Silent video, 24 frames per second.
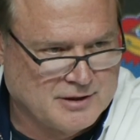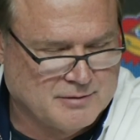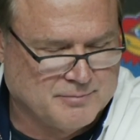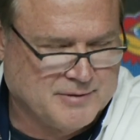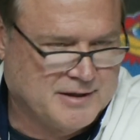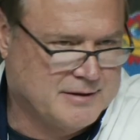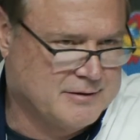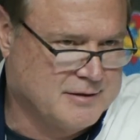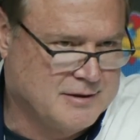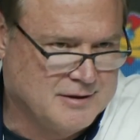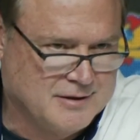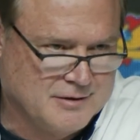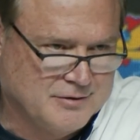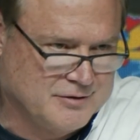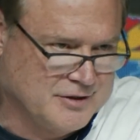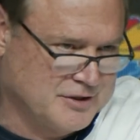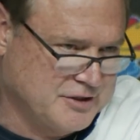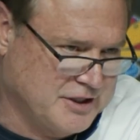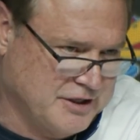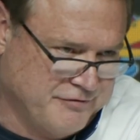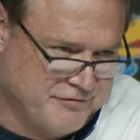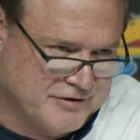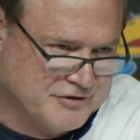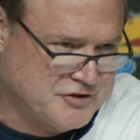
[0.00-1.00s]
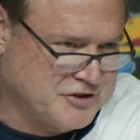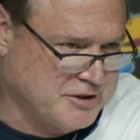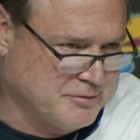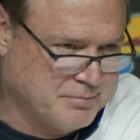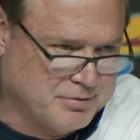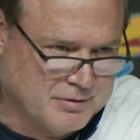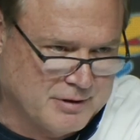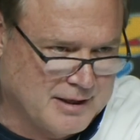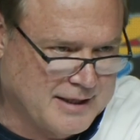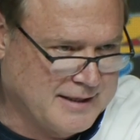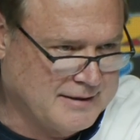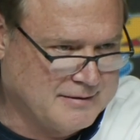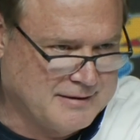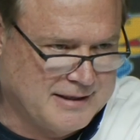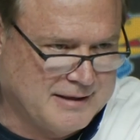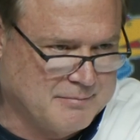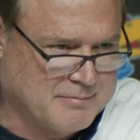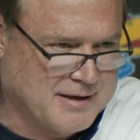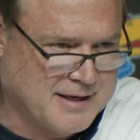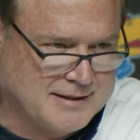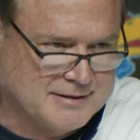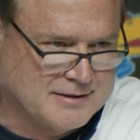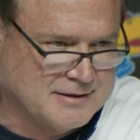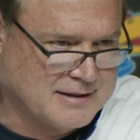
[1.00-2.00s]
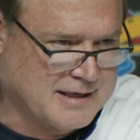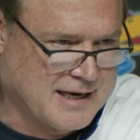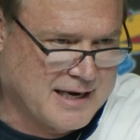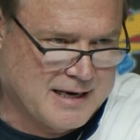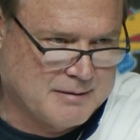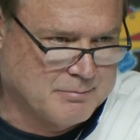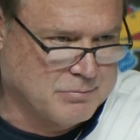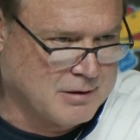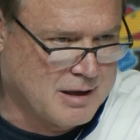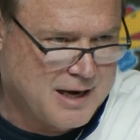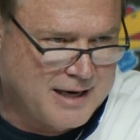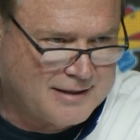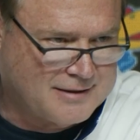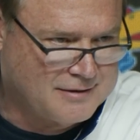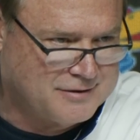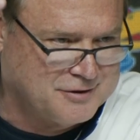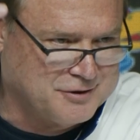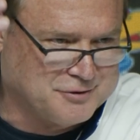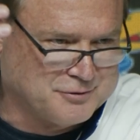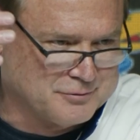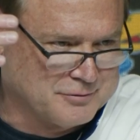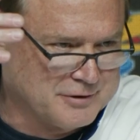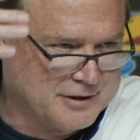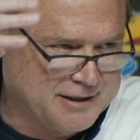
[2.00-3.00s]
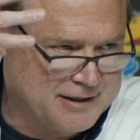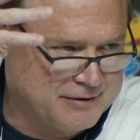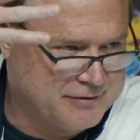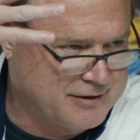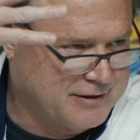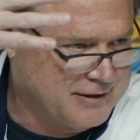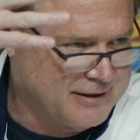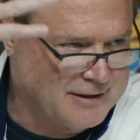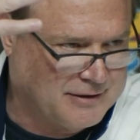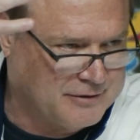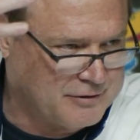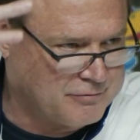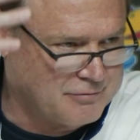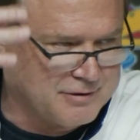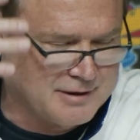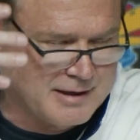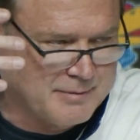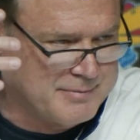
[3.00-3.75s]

I mean, the defense he played, he made tonight, blocking the three and then getting the run.